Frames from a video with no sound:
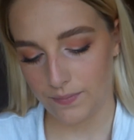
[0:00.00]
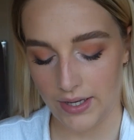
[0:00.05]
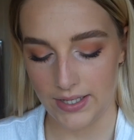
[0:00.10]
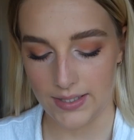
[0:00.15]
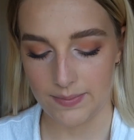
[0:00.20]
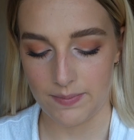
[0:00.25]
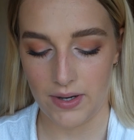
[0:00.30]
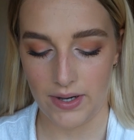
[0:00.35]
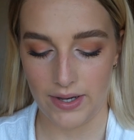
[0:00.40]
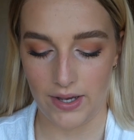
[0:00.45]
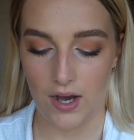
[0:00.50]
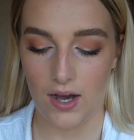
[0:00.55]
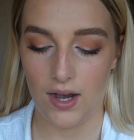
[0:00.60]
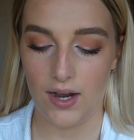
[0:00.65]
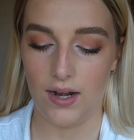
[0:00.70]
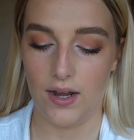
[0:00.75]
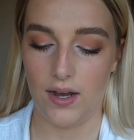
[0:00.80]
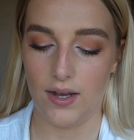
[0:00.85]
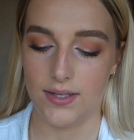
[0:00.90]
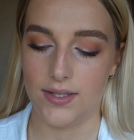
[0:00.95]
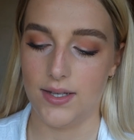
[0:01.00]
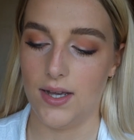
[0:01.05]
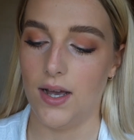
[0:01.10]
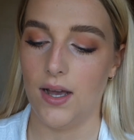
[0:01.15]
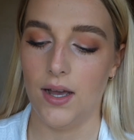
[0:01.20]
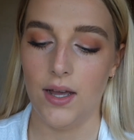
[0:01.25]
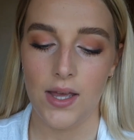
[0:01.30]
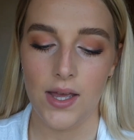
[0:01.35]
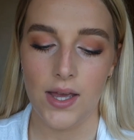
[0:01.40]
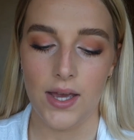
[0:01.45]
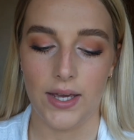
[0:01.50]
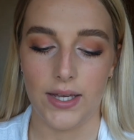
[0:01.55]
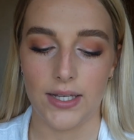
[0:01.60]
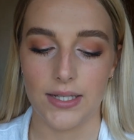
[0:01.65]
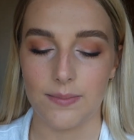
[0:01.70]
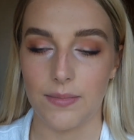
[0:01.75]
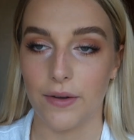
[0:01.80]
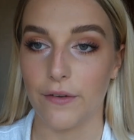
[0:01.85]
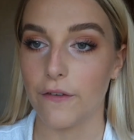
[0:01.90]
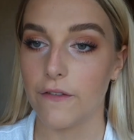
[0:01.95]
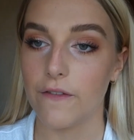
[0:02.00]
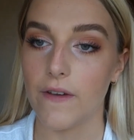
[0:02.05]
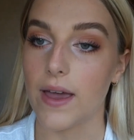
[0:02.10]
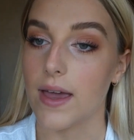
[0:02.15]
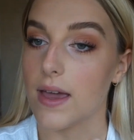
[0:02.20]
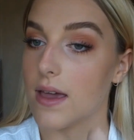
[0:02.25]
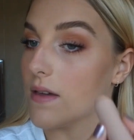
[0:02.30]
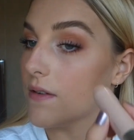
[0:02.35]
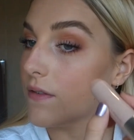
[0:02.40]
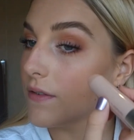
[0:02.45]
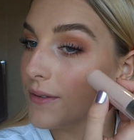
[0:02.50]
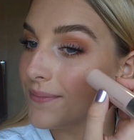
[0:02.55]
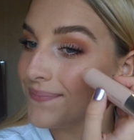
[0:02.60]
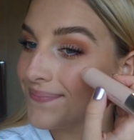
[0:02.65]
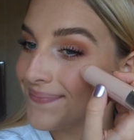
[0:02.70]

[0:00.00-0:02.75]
It's my highlighter, it's my fave.